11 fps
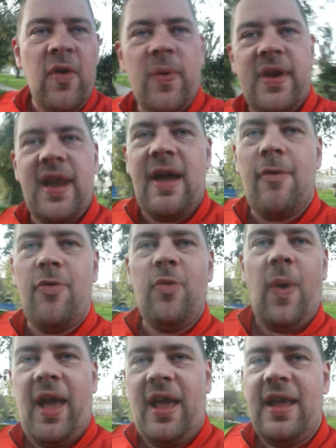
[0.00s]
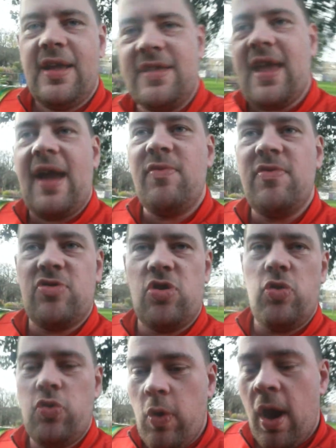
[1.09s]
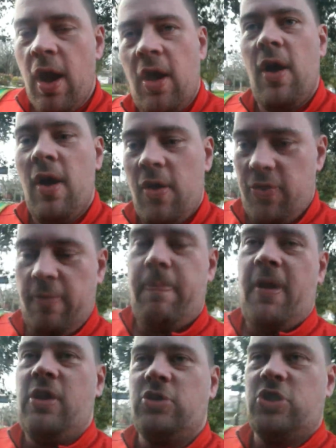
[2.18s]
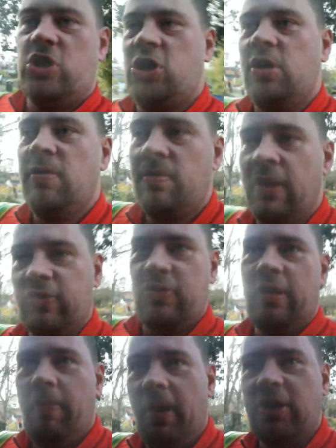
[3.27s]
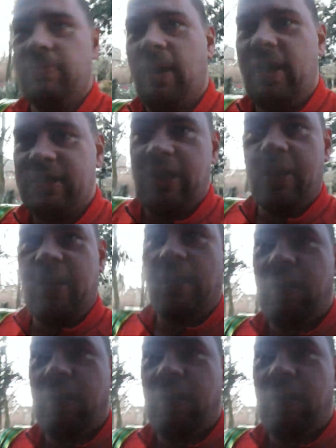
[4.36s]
we're now on the way down to the beach, literally the beach, mate. It's like